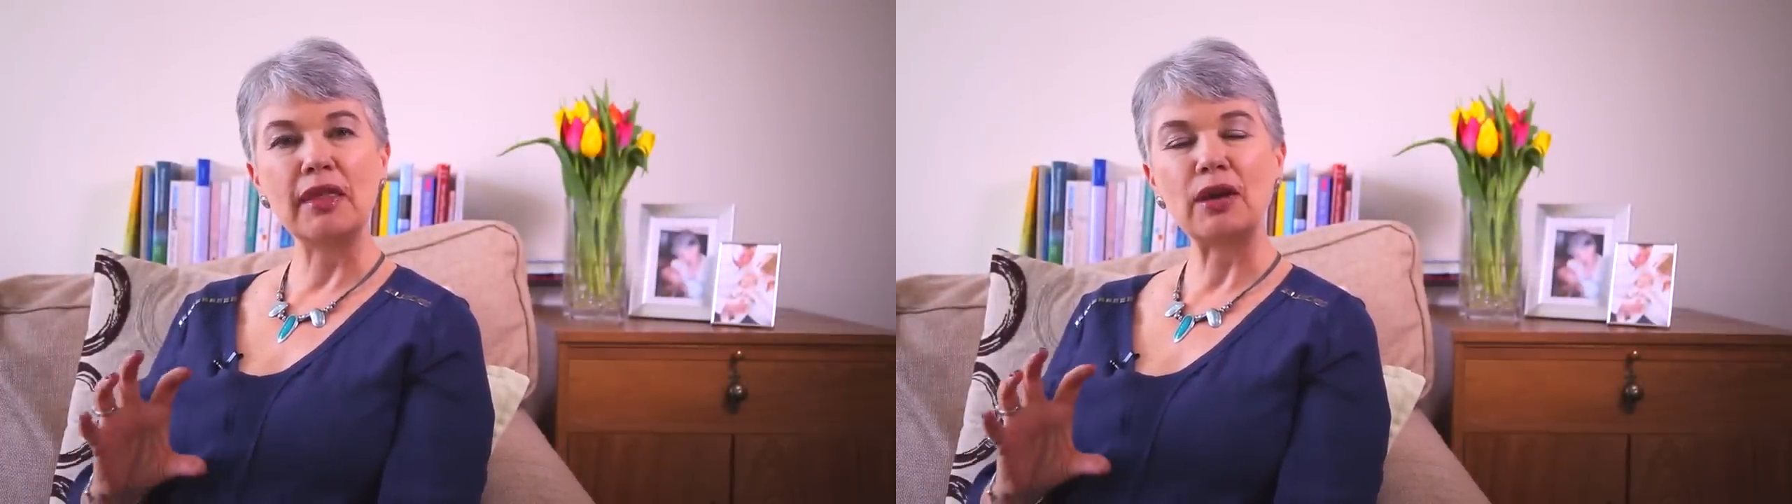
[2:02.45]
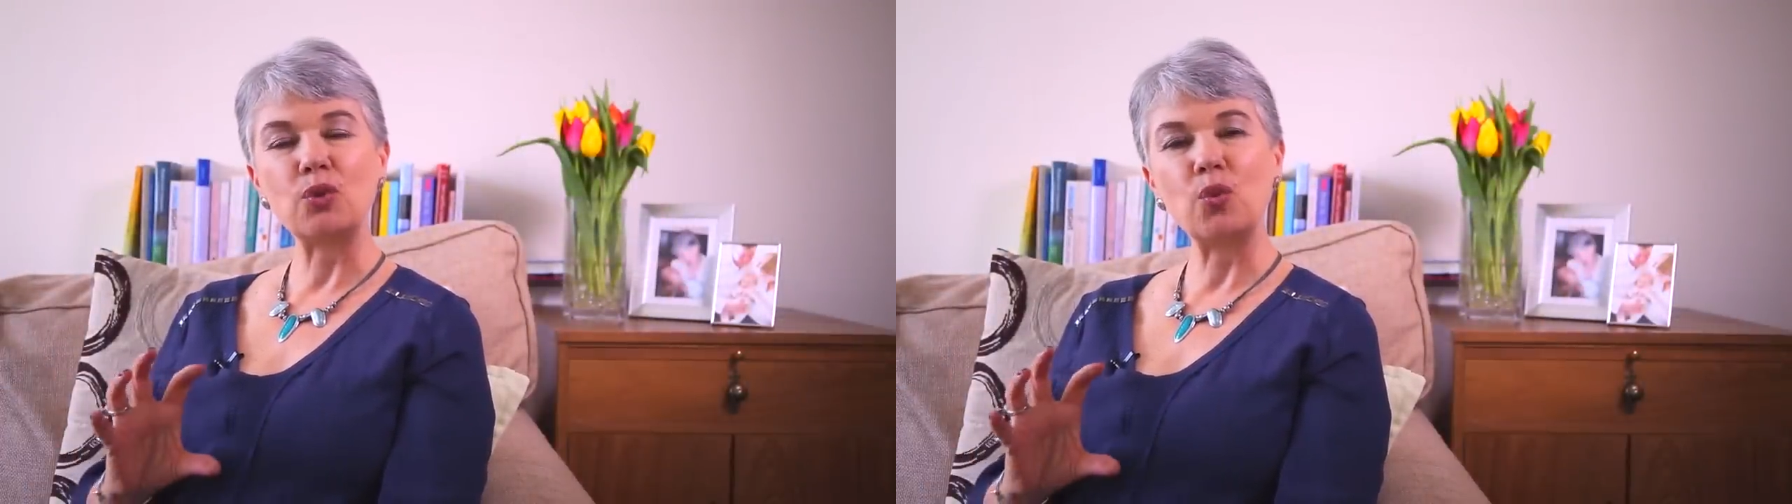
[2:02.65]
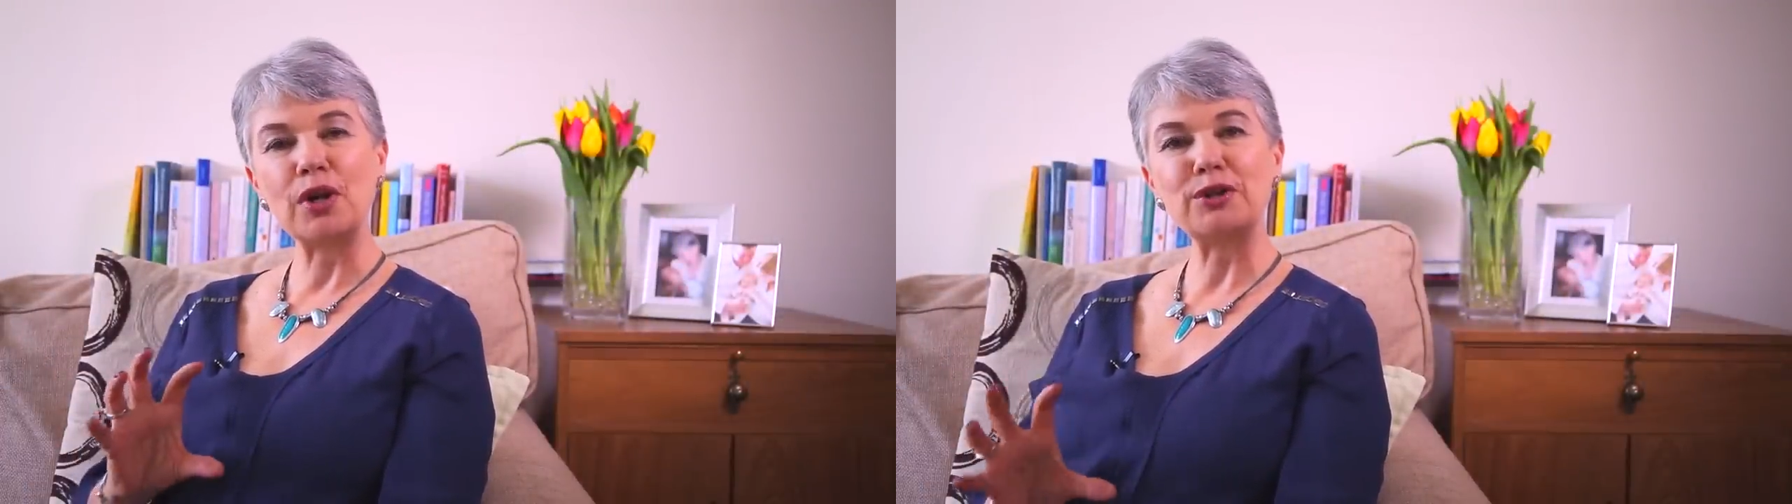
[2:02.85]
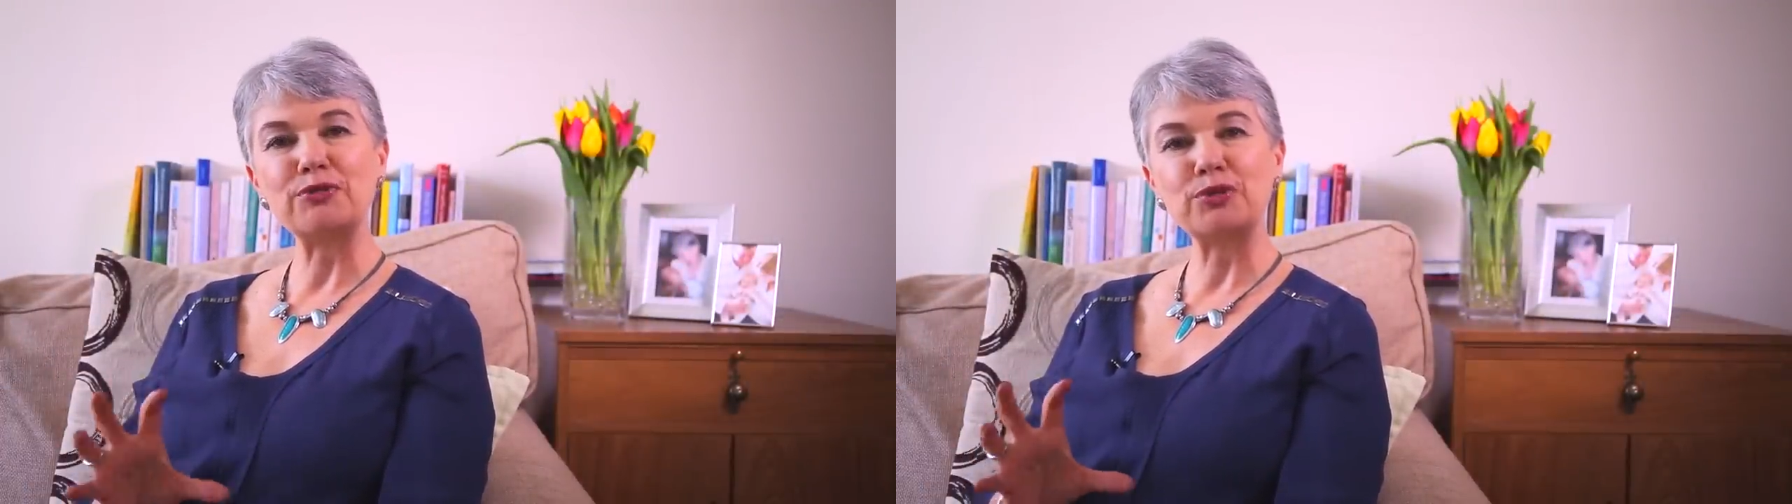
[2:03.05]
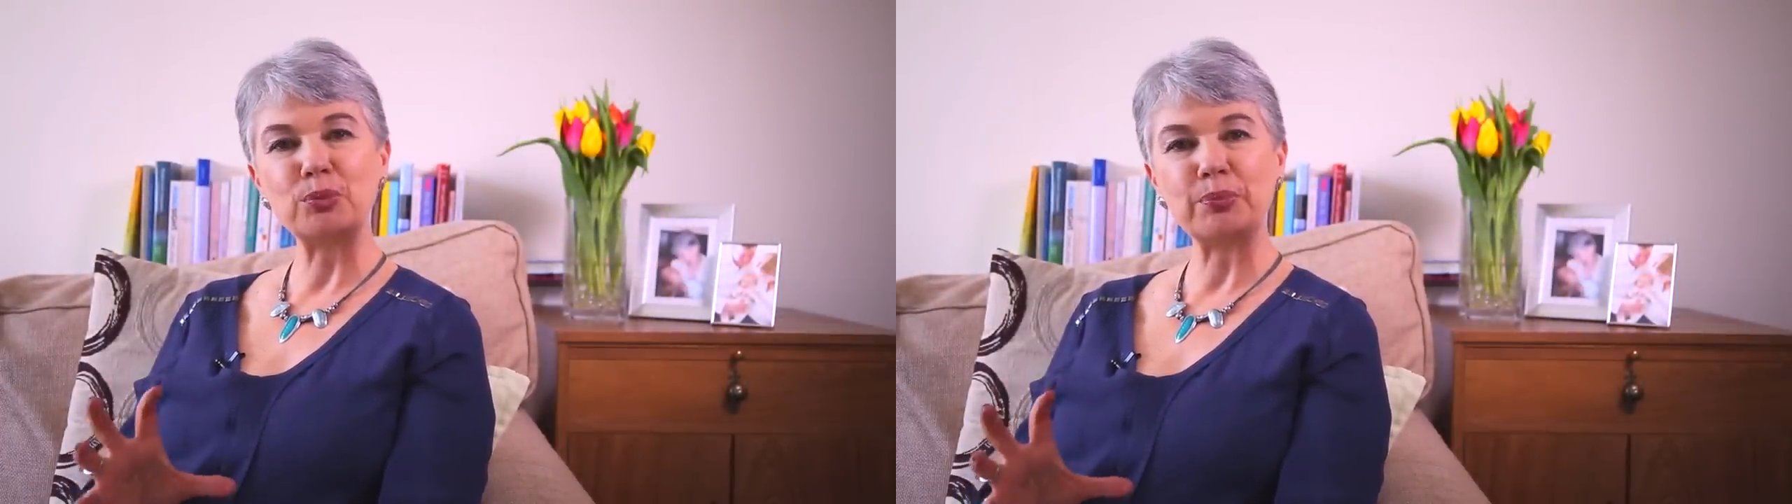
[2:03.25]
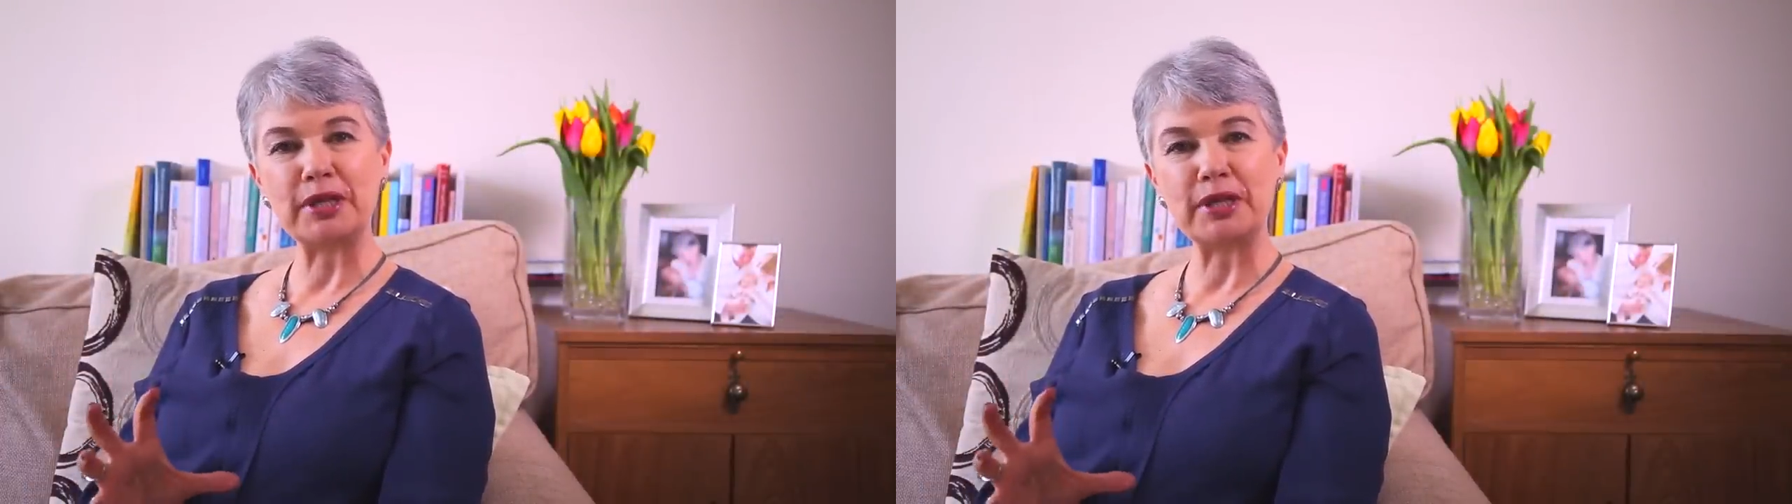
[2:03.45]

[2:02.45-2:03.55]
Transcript: that wonderful